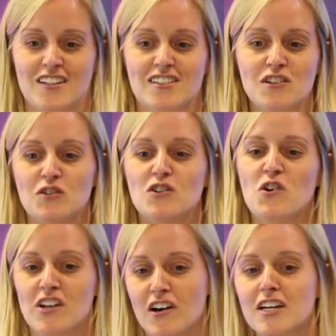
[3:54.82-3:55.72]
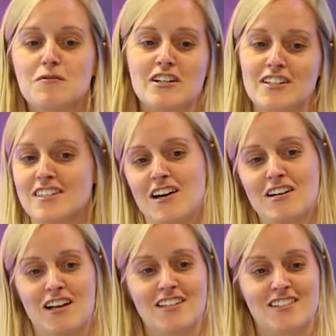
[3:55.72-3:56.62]
not an argument as
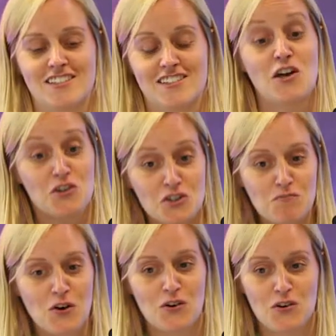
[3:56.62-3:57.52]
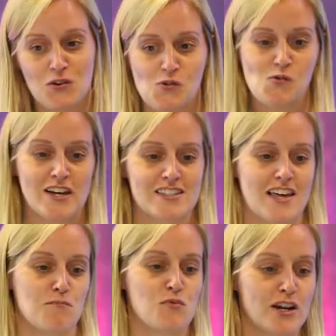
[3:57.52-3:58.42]
such, but always
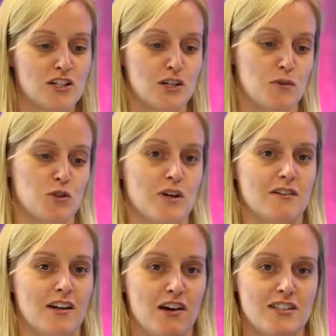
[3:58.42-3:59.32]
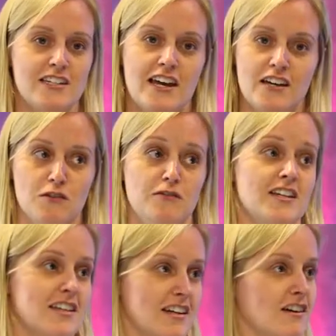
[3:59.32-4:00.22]
that pressure between us in head office and